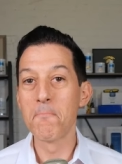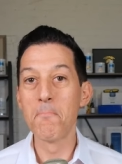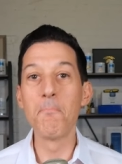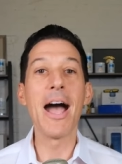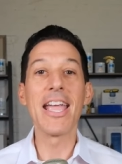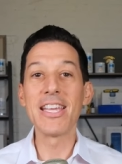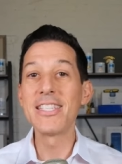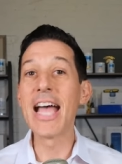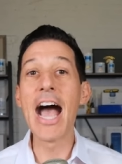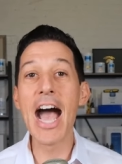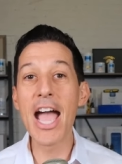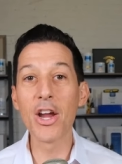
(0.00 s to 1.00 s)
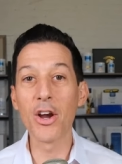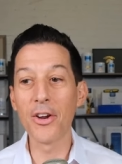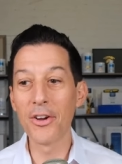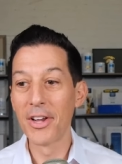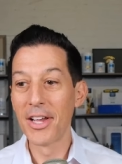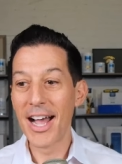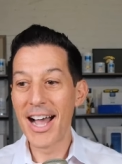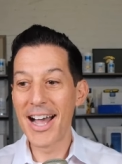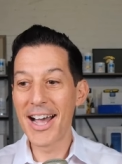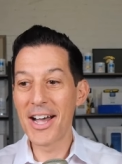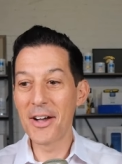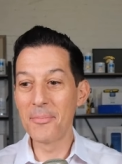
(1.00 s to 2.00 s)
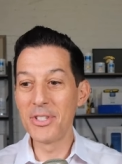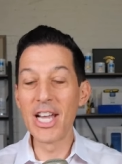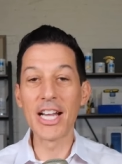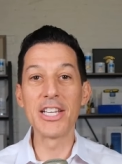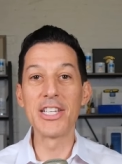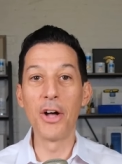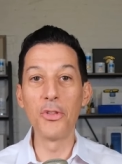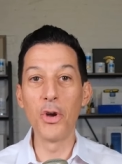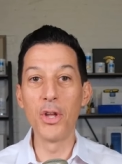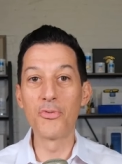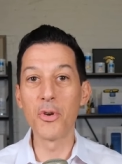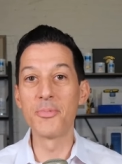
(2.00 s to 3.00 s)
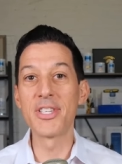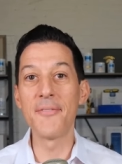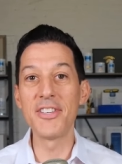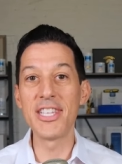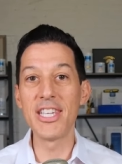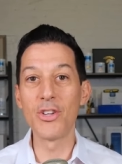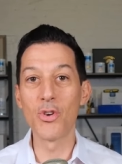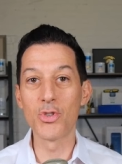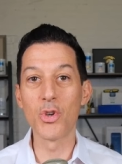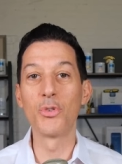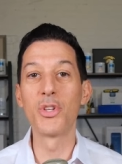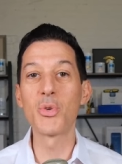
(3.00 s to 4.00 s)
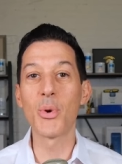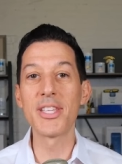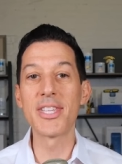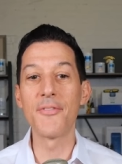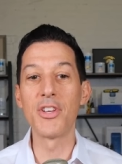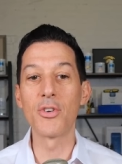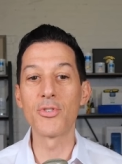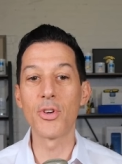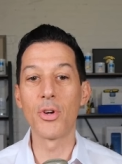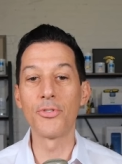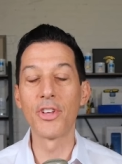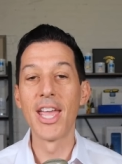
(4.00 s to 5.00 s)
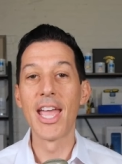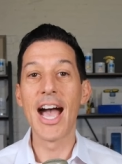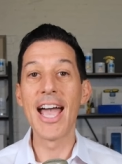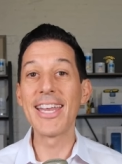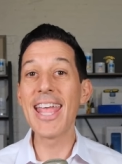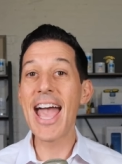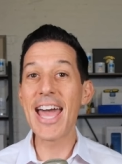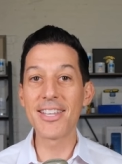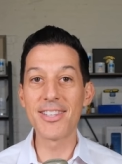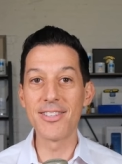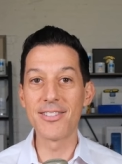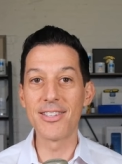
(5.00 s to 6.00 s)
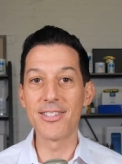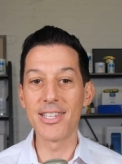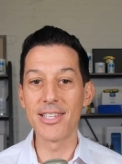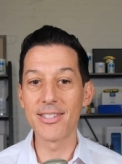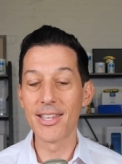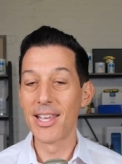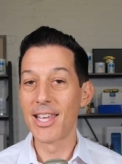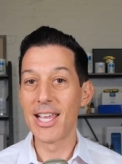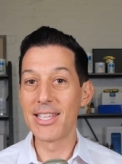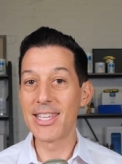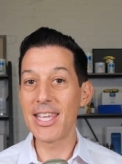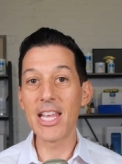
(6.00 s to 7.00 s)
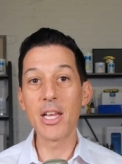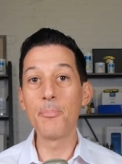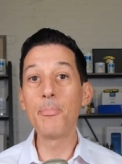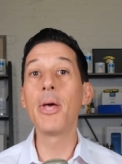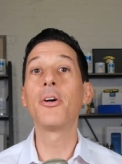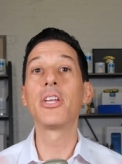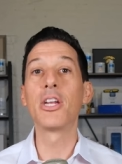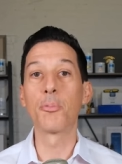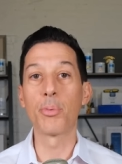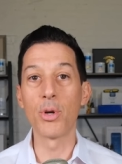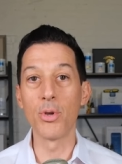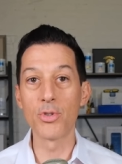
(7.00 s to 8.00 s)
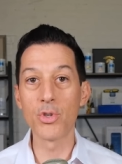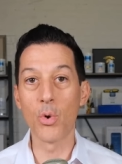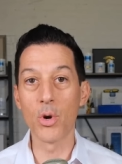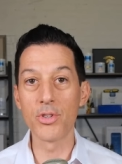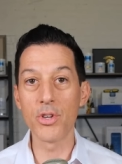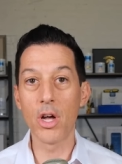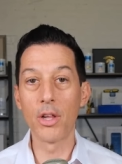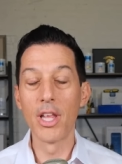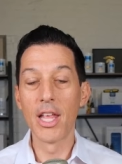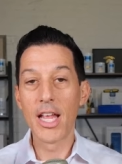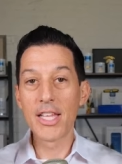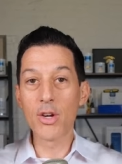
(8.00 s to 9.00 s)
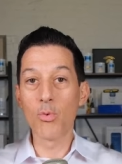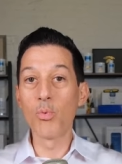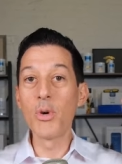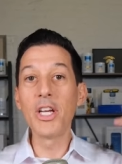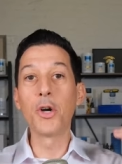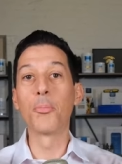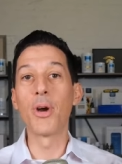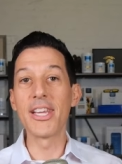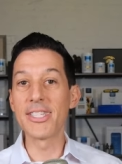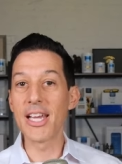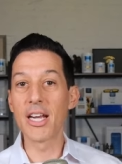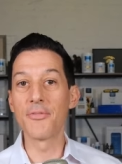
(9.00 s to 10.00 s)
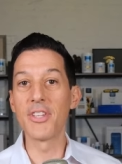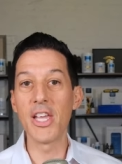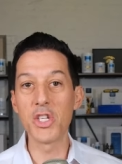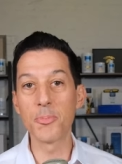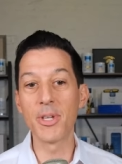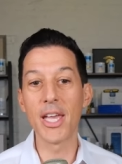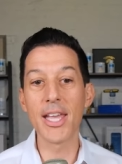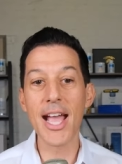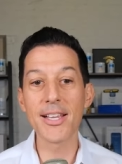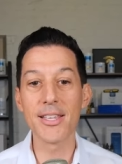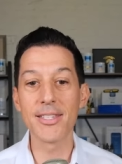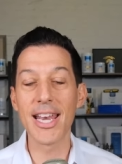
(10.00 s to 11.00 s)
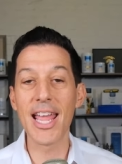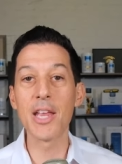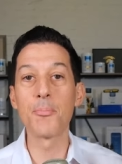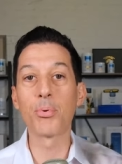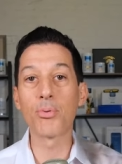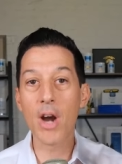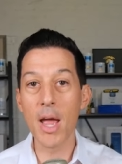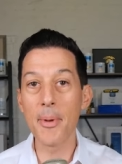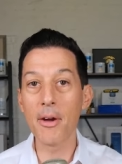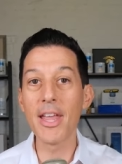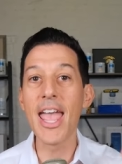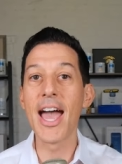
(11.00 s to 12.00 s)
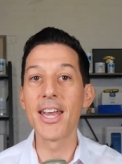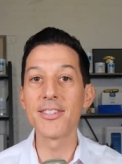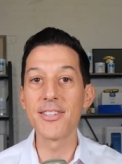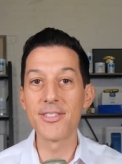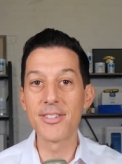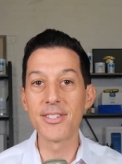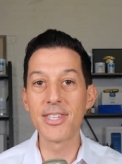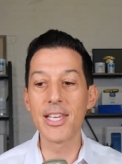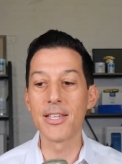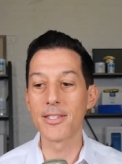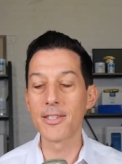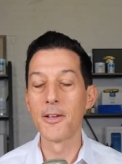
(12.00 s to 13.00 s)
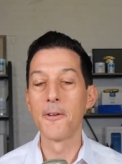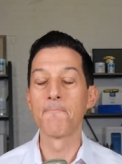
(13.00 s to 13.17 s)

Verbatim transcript: my entire young adulthood from 17 years old to 27 years old. I had Addison's disease. It's the inability to produce cortisol. That's a real breakdown of the HPA axis, and I had primary Addison's disease.